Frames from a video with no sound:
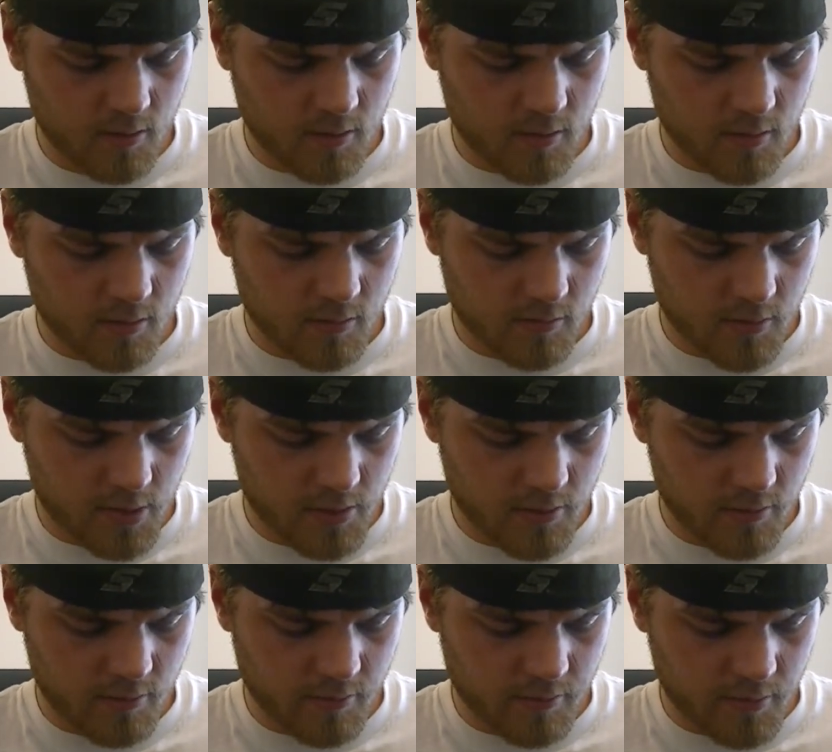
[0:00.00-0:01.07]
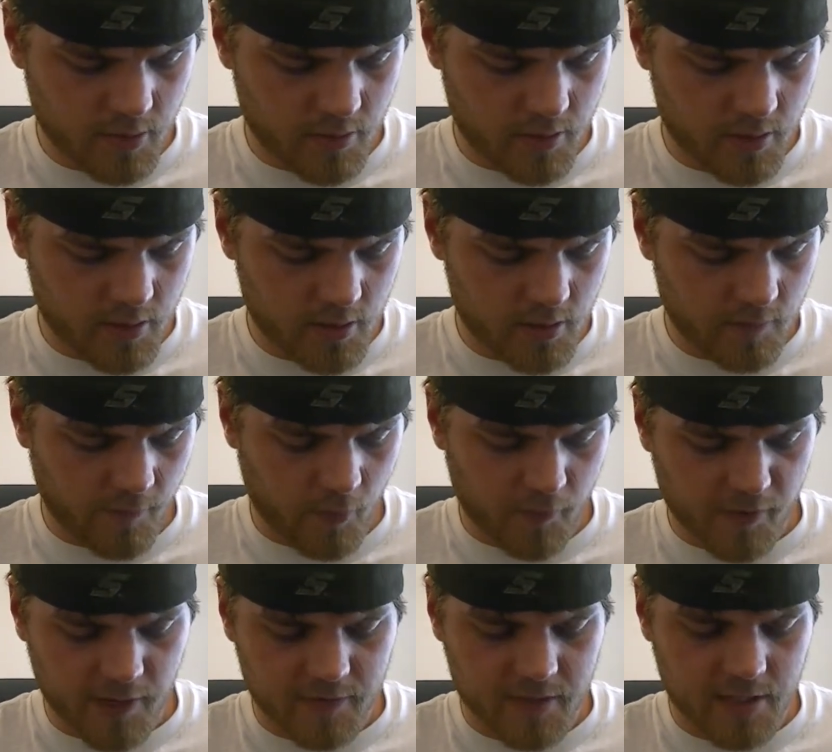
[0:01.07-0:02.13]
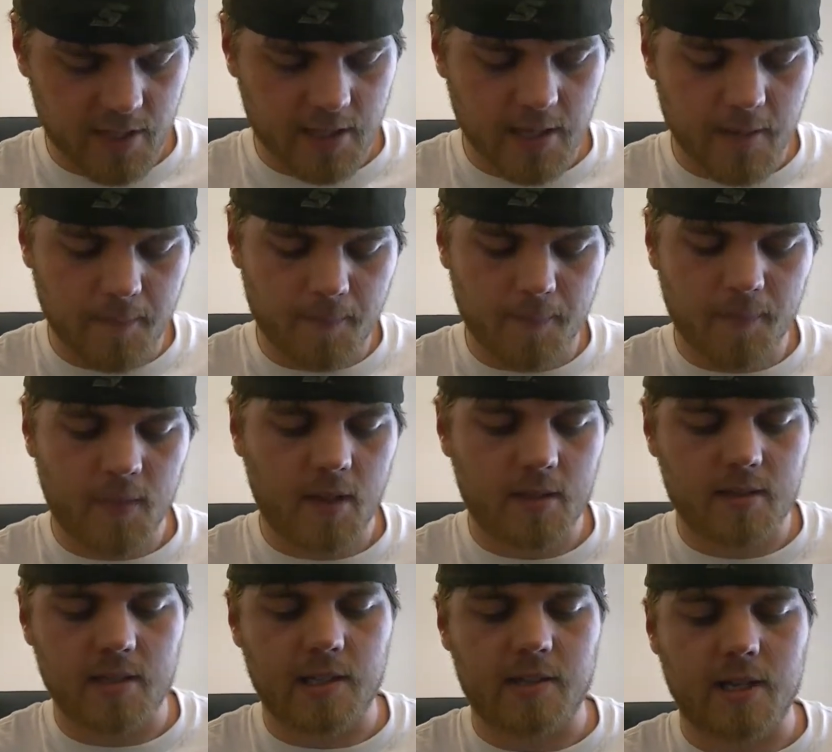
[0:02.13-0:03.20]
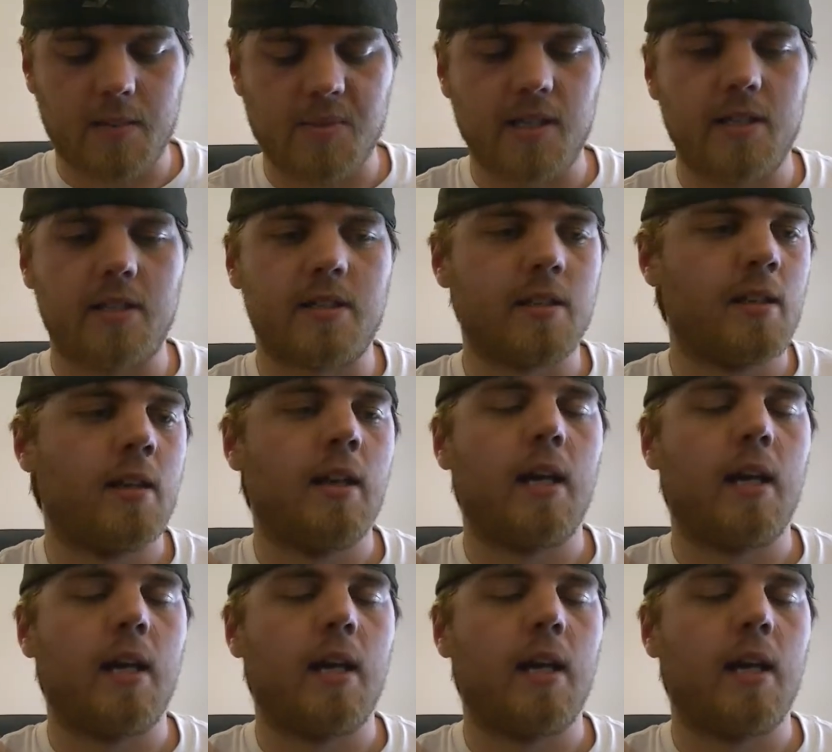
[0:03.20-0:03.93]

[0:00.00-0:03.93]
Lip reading: 1, 2, 3, 4, 5, 6. Yep, 6 wraps each.